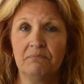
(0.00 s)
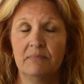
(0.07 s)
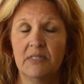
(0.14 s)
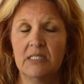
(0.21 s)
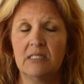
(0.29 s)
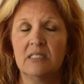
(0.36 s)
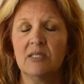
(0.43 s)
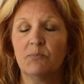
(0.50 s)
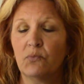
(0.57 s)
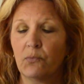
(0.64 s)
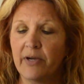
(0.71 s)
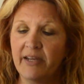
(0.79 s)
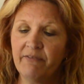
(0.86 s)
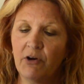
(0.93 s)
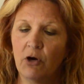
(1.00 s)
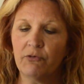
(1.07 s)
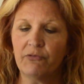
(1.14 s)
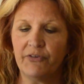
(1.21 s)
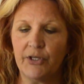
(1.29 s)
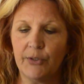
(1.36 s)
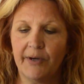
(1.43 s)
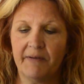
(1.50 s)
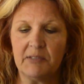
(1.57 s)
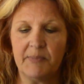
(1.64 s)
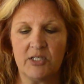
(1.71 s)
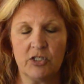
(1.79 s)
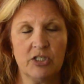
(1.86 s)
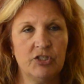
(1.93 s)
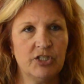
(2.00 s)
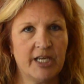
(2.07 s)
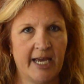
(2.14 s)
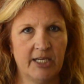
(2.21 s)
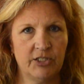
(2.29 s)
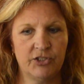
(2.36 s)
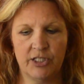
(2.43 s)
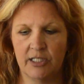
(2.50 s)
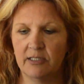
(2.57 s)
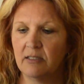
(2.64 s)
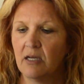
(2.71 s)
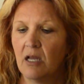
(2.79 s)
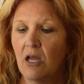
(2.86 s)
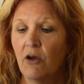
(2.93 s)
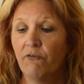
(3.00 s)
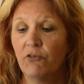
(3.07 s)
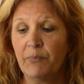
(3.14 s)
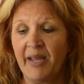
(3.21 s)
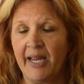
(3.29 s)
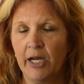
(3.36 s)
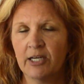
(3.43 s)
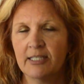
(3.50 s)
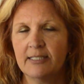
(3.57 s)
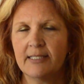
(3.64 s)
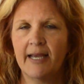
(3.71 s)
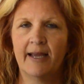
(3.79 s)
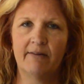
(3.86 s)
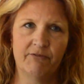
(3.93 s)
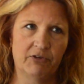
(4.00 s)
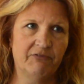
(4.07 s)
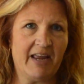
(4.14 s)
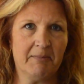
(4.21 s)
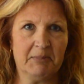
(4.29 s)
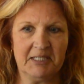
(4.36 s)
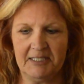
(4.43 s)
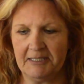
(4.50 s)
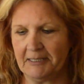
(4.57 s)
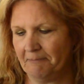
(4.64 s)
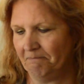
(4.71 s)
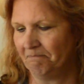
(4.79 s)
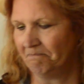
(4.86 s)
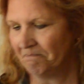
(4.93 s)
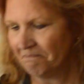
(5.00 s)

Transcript: This is a brief overview of special education for parents and for families.